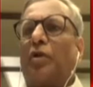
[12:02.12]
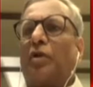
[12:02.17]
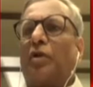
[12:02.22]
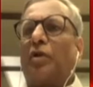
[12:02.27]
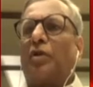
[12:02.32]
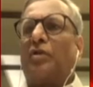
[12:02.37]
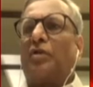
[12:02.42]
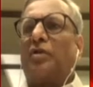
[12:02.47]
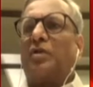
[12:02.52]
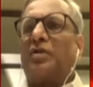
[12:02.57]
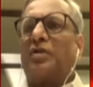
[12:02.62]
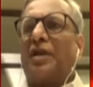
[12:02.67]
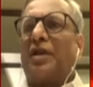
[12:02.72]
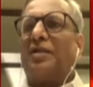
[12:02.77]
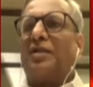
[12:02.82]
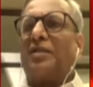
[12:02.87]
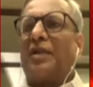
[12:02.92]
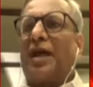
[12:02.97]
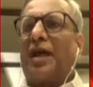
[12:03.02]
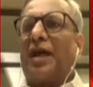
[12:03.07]
in the
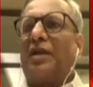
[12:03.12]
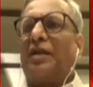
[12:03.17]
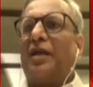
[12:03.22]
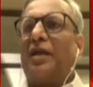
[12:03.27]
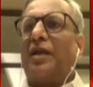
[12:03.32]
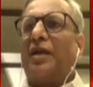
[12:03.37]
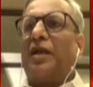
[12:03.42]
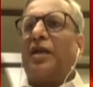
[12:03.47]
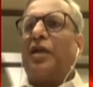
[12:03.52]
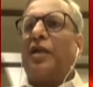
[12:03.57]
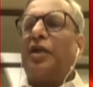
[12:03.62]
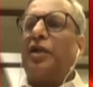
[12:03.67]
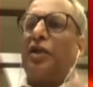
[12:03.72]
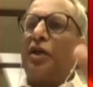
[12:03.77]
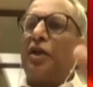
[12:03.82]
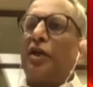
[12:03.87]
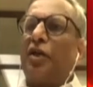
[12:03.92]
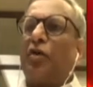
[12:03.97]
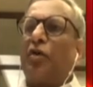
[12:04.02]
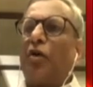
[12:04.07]
sense that it
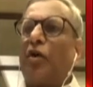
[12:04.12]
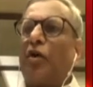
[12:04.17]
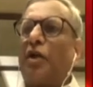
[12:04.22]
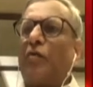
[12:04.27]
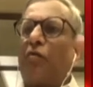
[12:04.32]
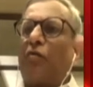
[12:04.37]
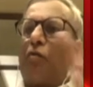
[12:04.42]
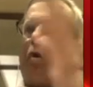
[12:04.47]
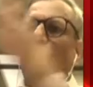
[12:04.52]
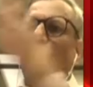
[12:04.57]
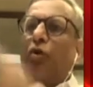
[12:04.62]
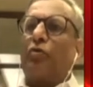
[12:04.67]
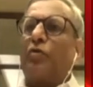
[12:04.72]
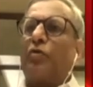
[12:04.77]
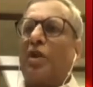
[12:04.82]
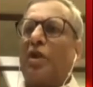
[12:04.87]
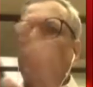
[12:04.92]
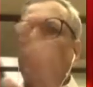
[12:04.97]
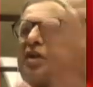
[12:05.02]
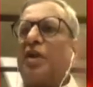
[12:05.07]
need not have got to that
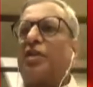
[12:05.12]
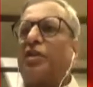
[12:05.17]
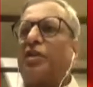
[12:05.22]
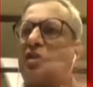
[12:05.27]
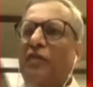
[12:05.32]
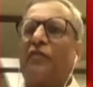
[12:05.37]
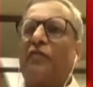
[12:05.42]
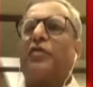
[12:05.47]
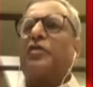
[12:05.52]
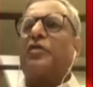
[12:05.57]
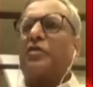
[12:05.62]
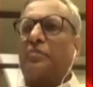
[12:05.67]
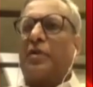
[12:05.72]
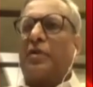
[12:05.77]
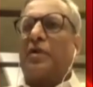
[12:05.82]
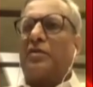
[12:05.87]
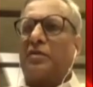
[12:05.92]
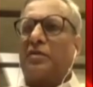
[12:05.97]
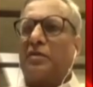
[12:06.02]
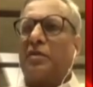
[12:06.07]
stage in the first
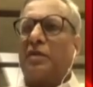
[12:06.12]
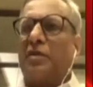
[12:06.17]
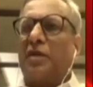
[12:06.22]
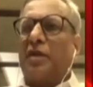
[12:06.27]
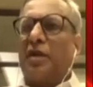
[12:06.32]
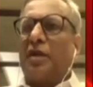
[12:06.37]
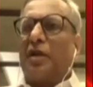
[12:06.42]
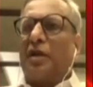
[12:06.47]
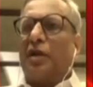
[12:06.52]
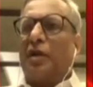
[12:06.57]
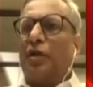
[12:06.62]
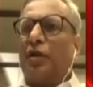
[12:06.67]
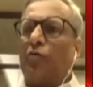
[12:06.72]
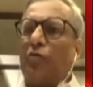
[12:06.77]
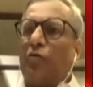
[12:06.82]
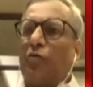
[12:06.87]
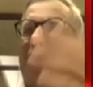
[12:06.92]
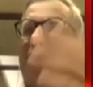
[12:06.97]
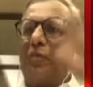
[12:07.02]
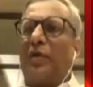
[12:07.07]
place. It could
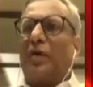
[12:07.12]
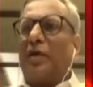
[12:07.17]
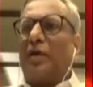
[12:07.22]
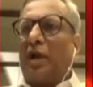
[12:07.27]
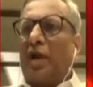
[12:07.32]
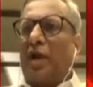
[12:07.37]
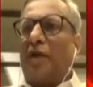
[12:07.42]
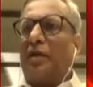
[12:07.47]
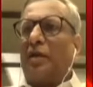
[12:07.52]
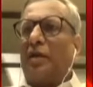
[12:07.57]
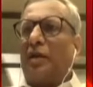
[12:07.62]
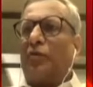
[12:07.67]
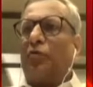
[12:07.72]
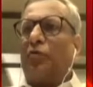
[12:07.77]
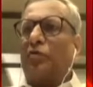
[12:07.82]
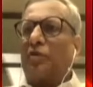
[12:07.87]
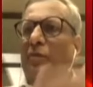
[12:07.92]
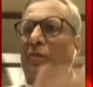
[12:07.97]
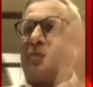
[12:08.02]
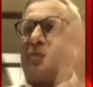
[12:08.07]
have been done. It
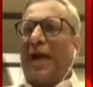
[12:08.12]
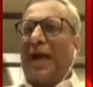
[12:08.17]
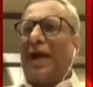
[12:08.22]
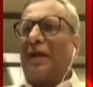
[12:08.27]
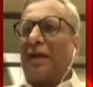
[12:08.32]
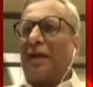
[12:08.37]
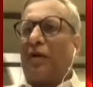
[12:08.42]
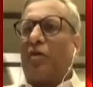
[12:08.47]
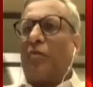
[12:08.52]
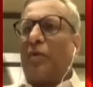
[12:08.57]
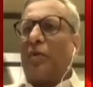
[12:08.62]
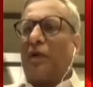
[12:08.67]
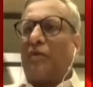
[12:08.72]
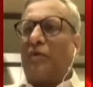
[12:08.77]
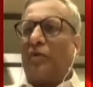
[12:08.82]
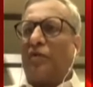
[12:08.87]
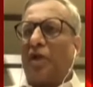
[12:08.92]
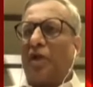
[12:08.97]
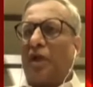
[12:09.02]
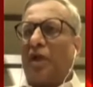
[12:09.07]
was a prior government
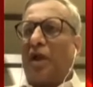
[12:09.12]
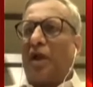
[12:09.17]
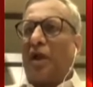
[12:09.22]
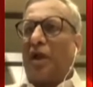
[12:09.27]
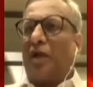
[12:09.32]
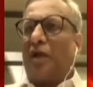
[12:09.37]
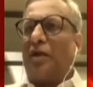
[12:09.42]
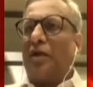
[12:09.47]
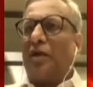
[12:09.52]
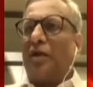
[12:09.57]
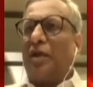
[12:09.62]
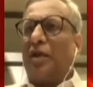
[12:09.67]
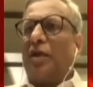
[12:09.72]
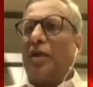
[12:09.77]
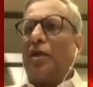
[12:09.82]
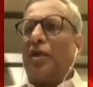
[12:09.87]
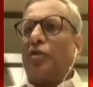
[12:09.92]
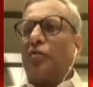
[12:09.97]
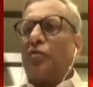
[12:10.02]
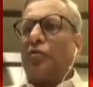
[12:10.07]
which had done it.
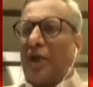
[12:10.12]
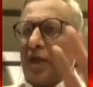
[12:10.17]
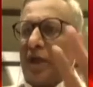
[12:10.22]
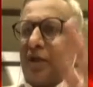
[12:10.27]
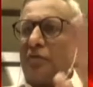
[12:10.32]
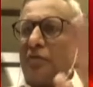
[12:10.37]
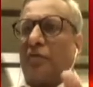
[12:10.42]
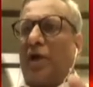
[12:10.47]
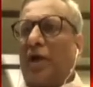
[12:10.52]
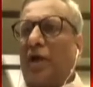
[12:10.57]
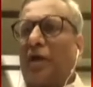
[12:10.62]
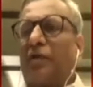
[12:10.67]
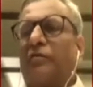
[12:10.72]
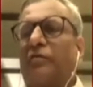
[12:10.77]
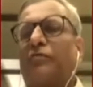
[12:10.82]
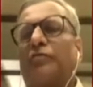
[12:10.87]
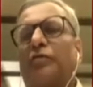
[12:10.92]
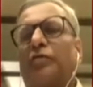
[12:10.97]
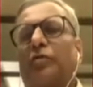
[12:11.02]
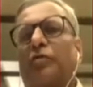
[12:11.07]
So that is my,
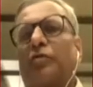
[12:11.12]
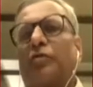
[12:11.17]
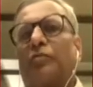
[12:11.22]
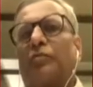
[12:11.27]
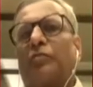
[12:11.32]
you know,